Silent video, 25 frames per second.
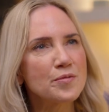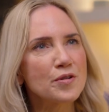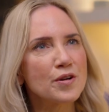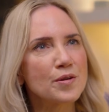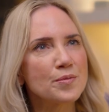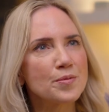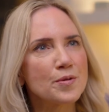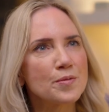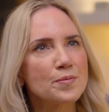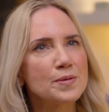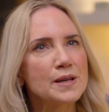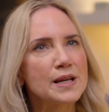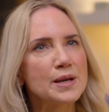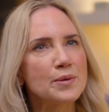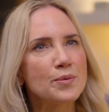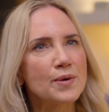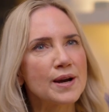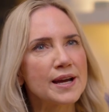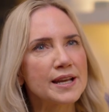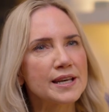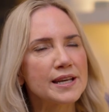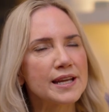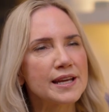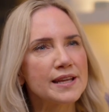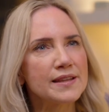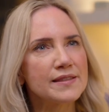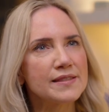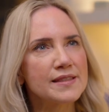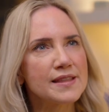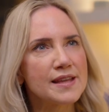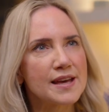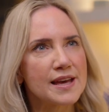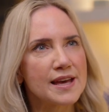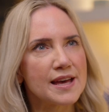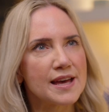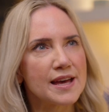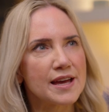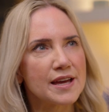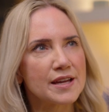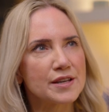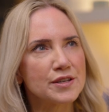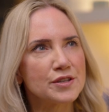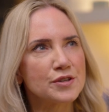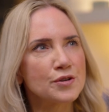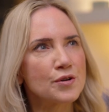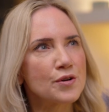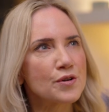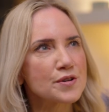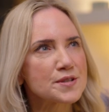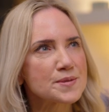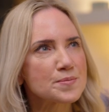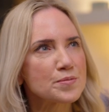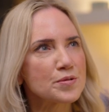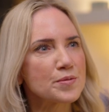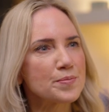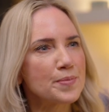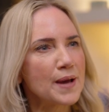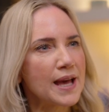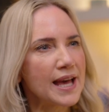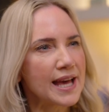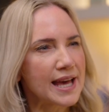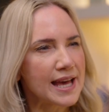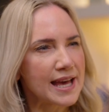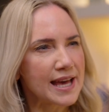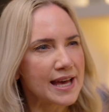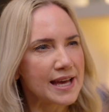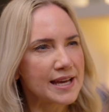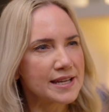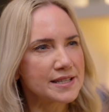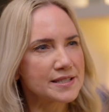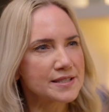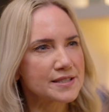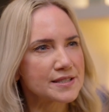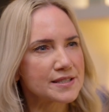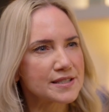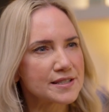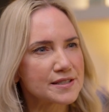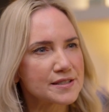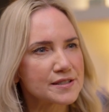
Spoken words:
probably went in there not as prepared